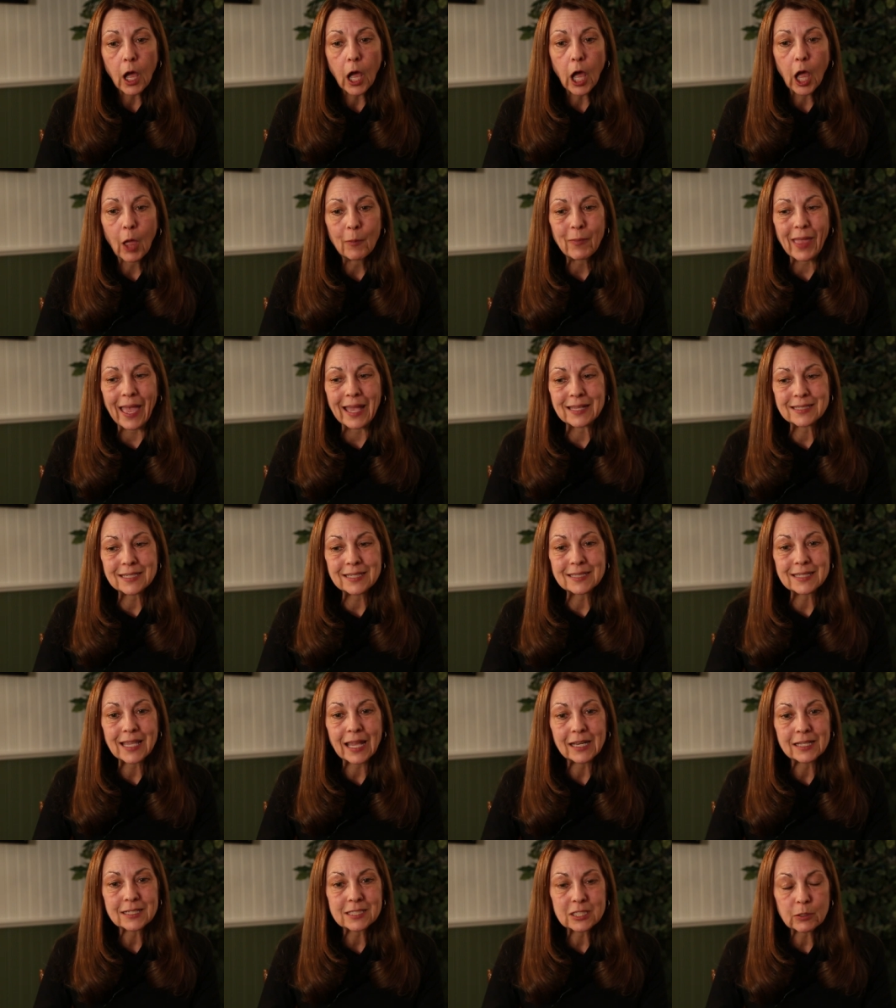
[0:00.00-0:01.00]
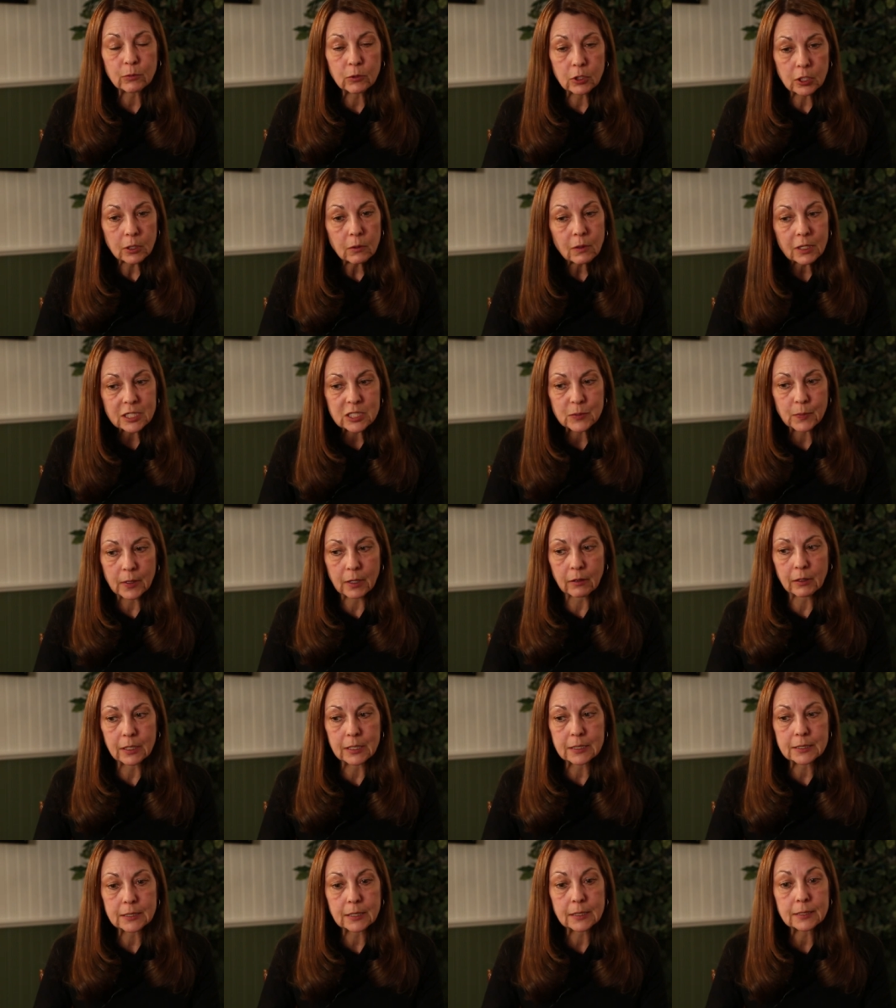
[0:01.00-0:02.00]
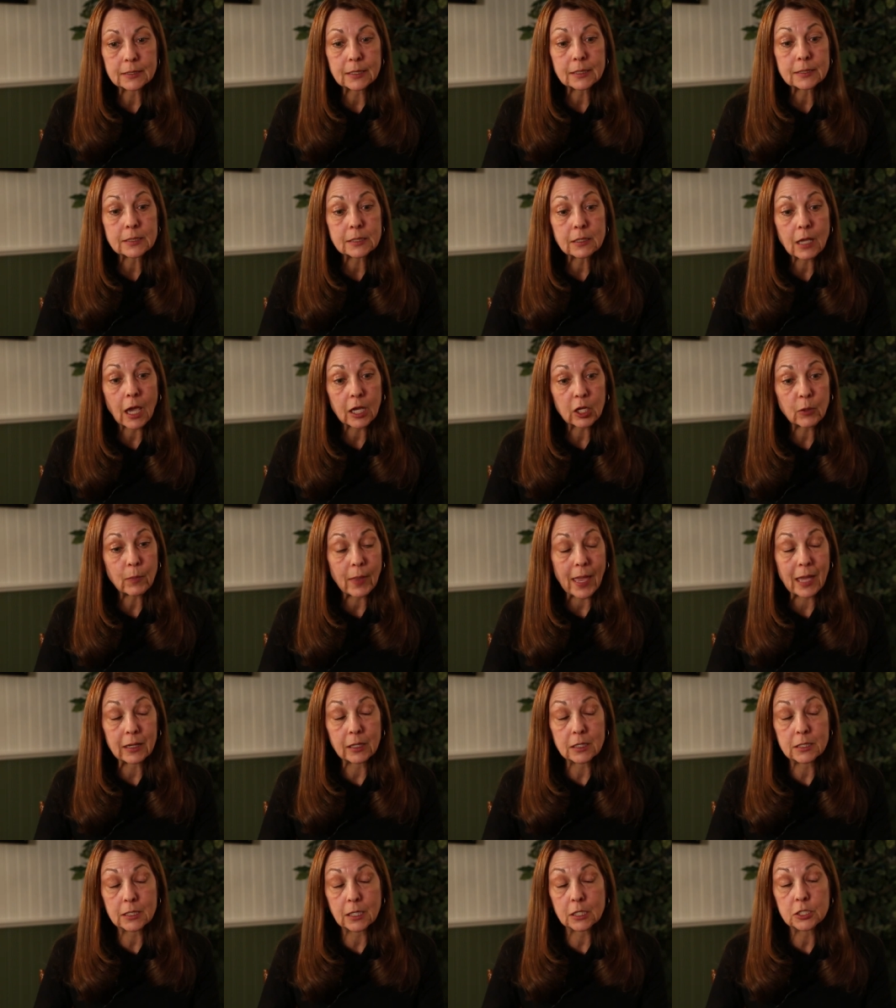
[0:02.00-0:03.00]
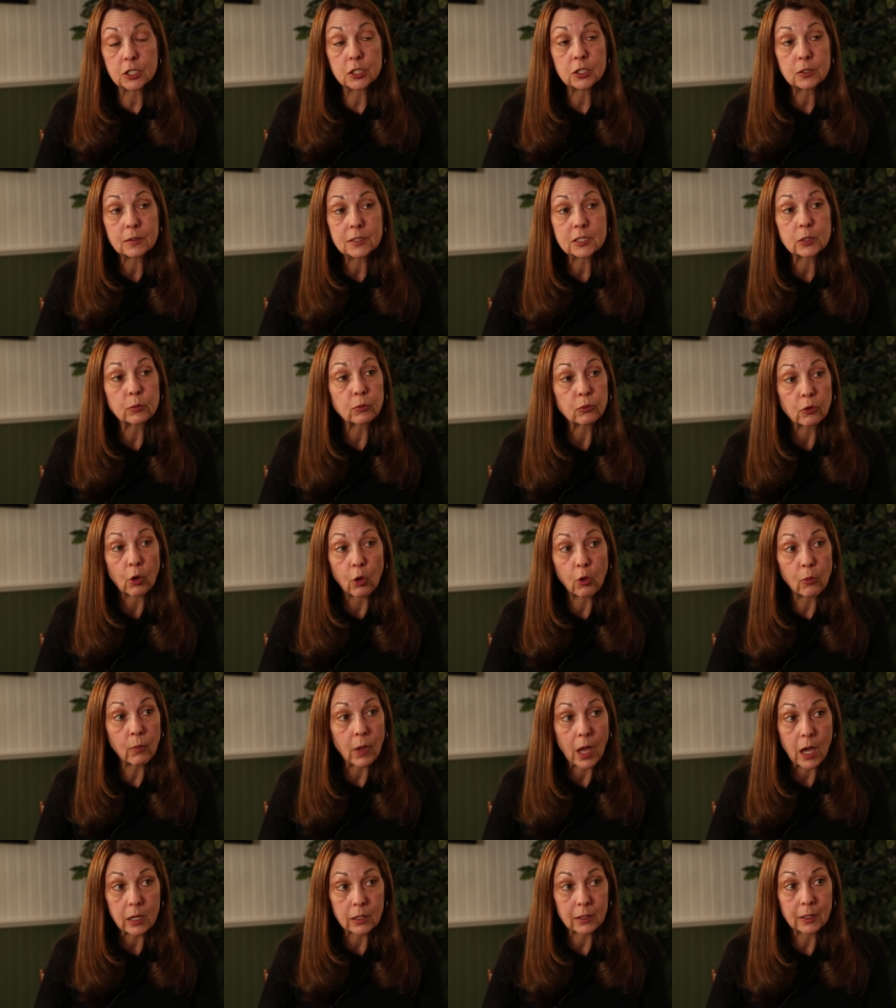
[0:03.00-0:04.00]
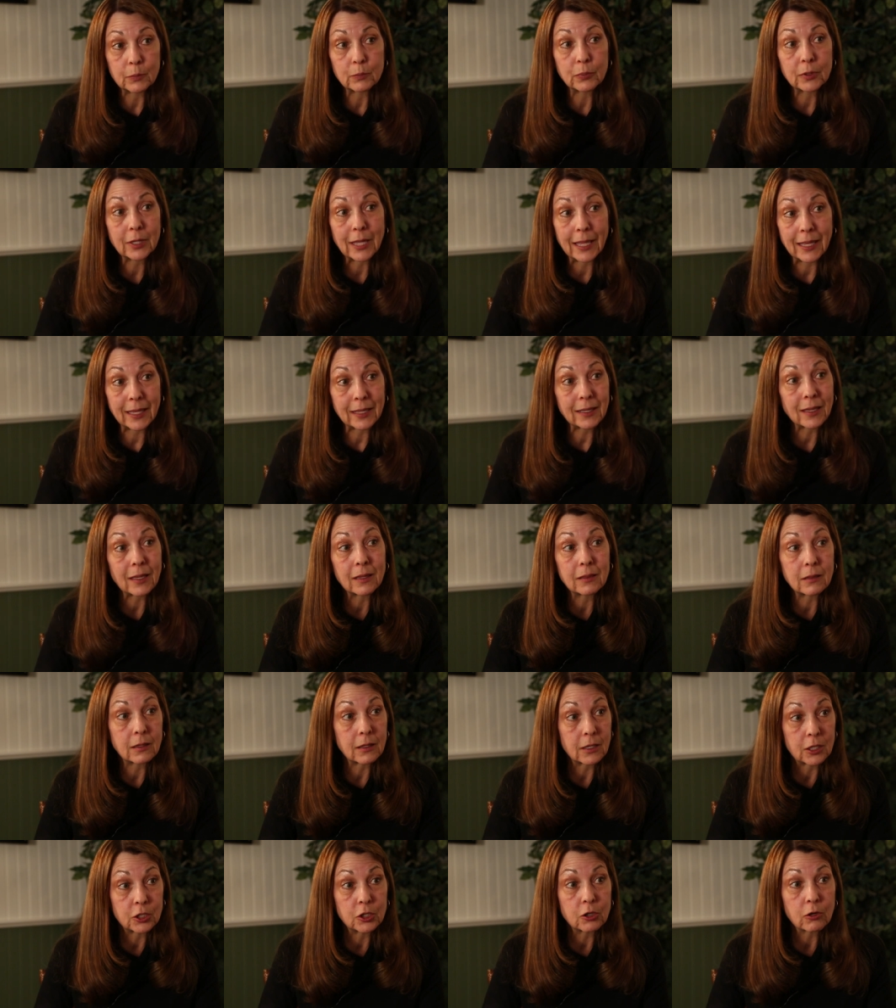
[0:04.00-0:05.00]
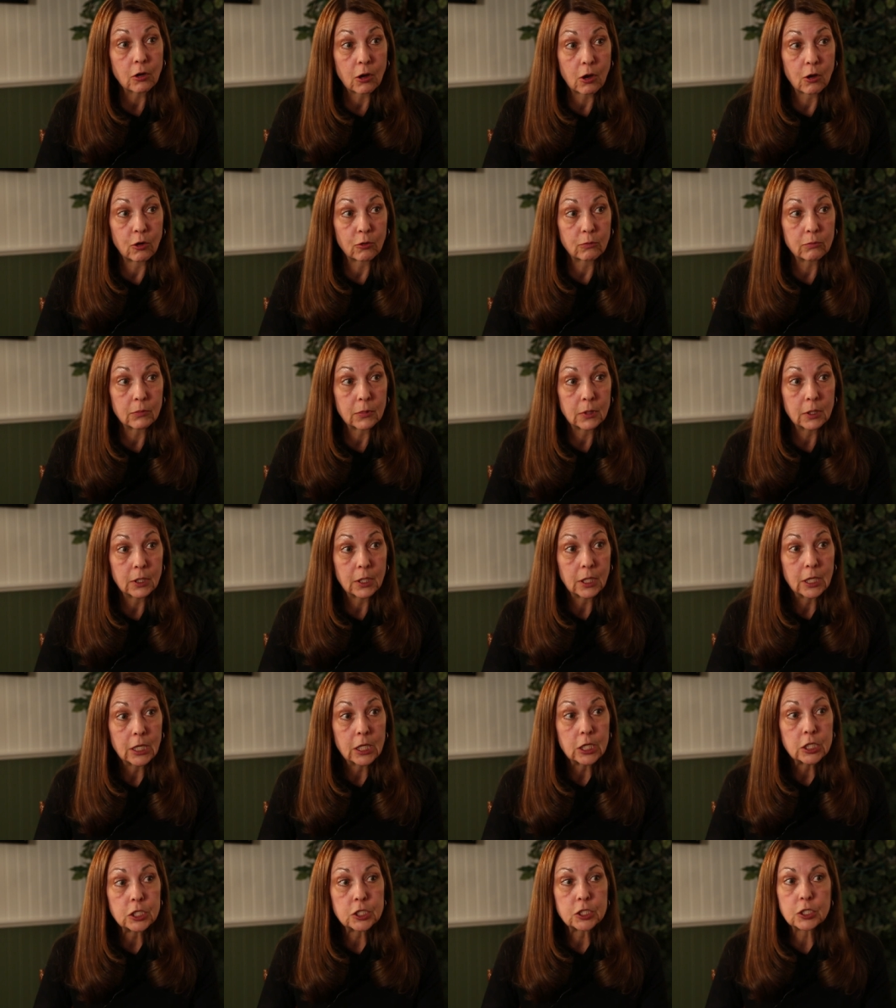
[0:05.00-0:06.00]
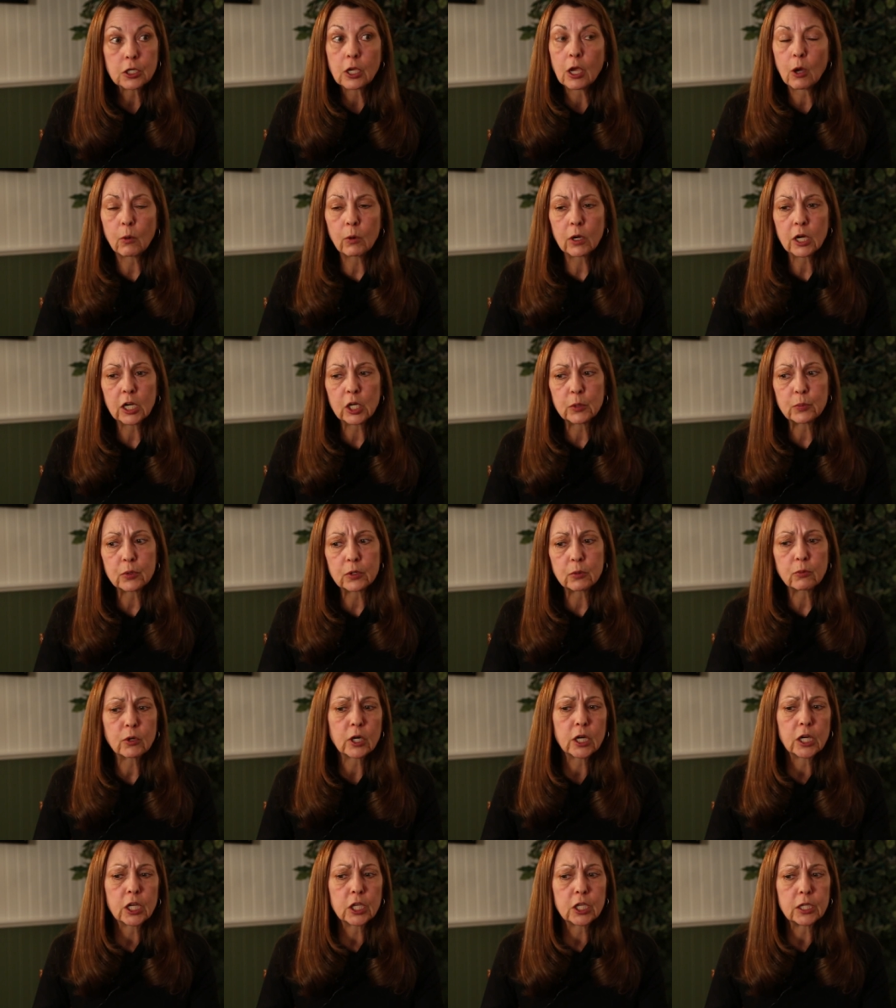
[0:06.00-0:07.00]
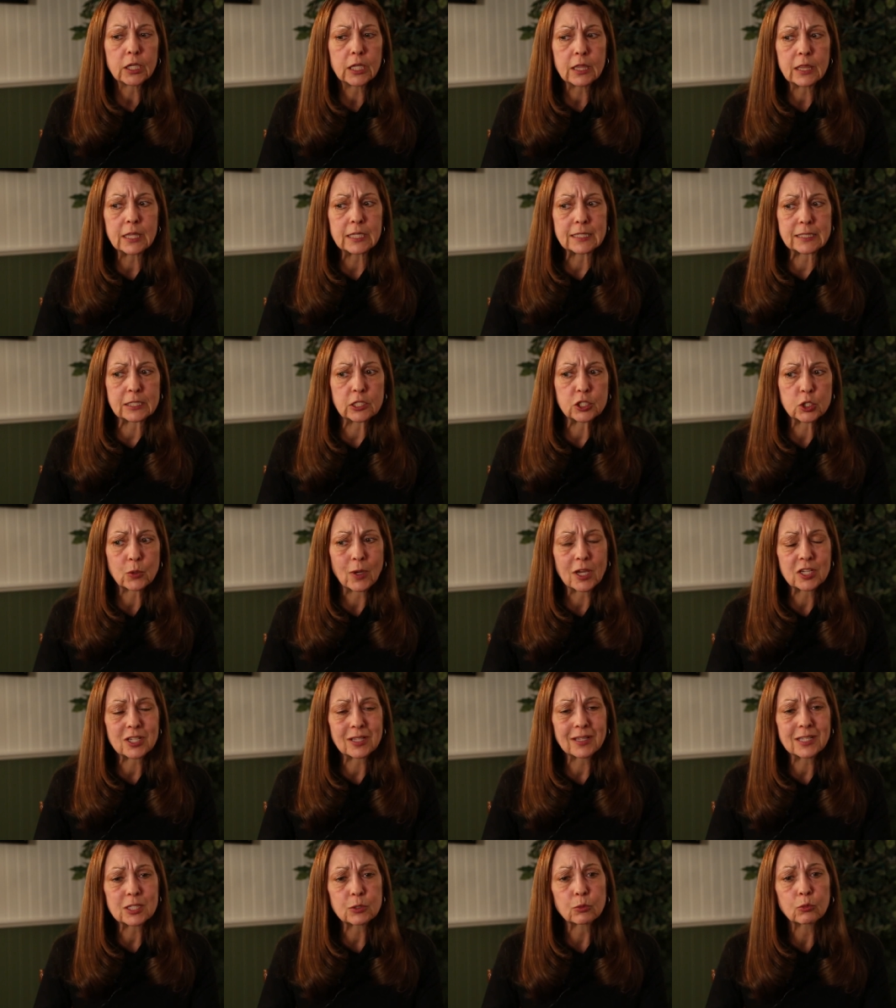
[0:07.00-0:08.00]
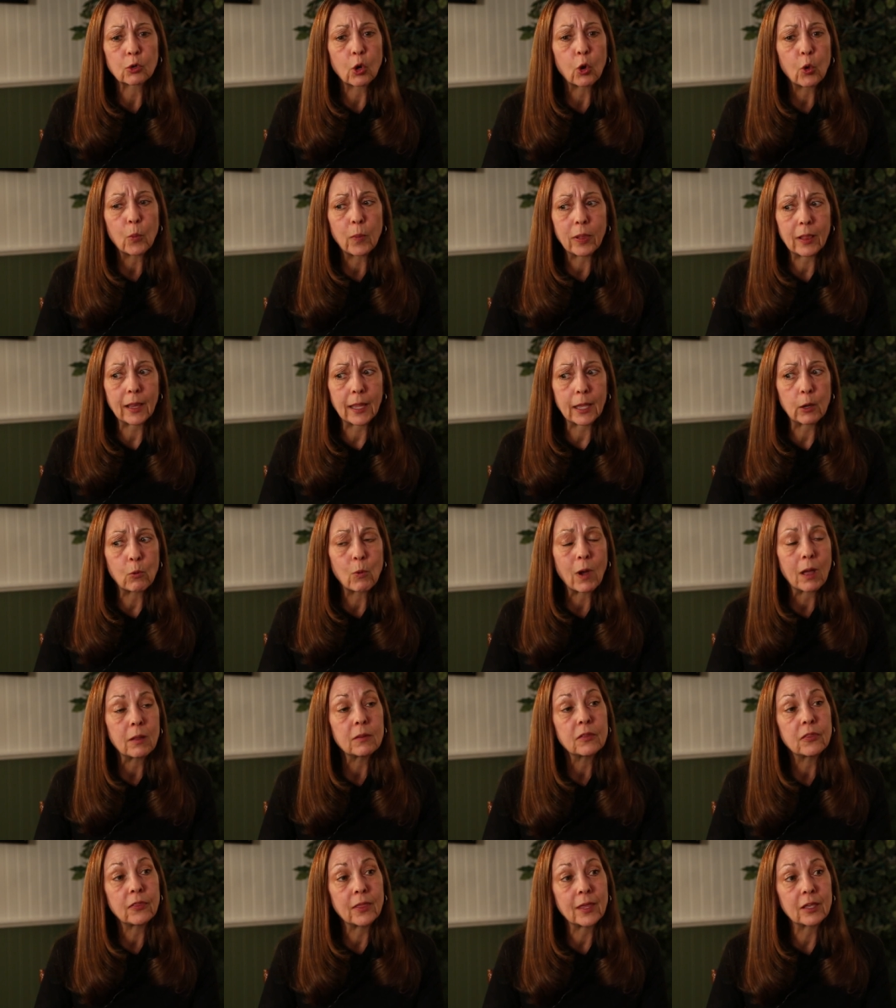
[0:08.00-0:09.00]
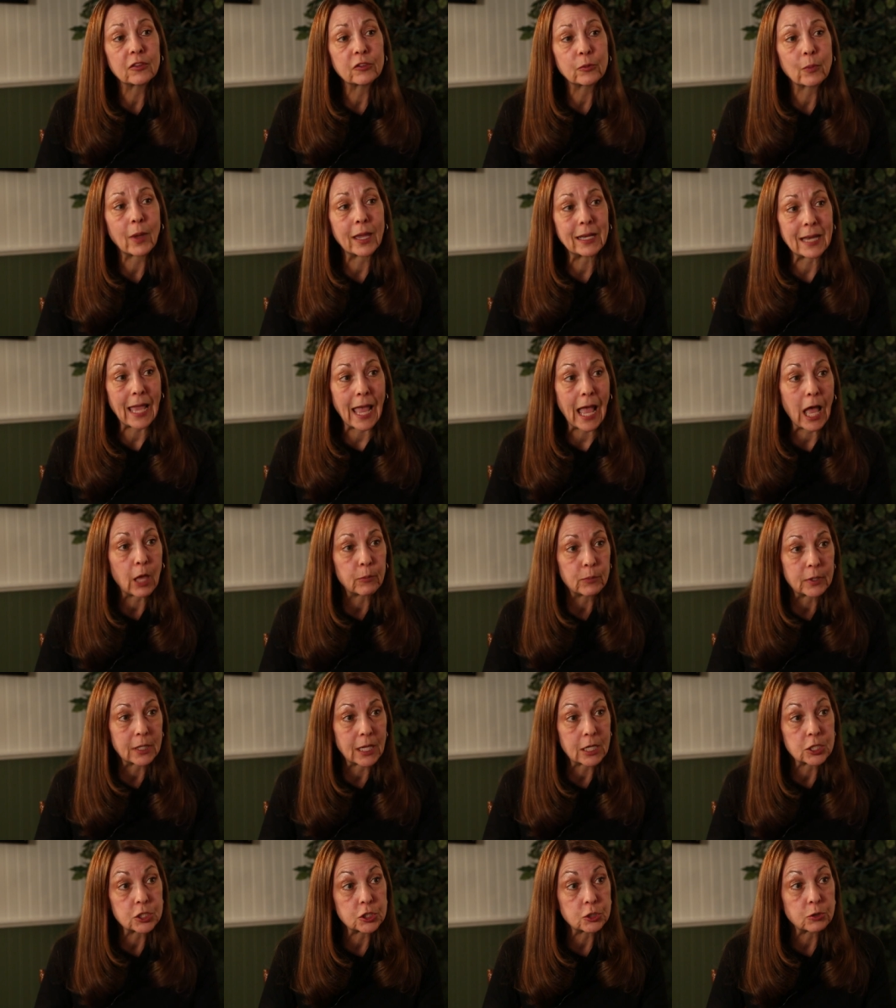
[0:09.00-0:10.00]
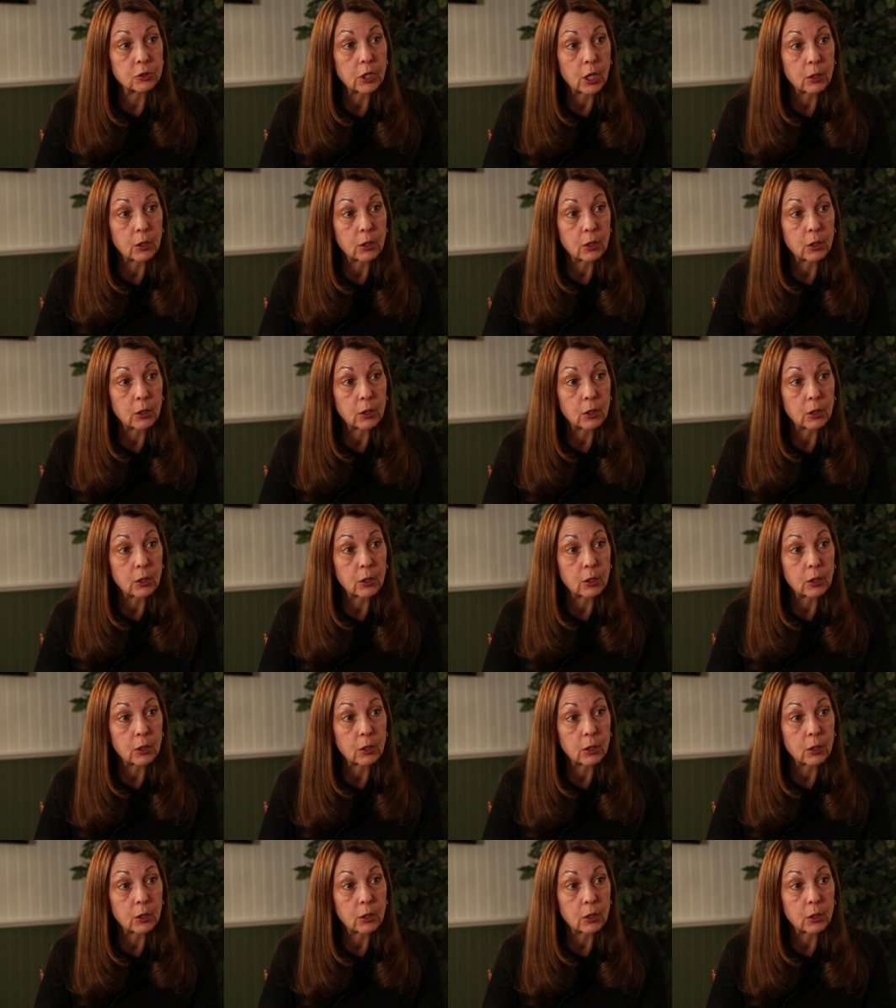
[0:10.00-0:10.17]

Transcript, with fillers: As he's getting some new experiences, it's not a bad idea to do some role model and playing in your home. Sure. To go, we're gonna in this situation, let's role play what things might happen as you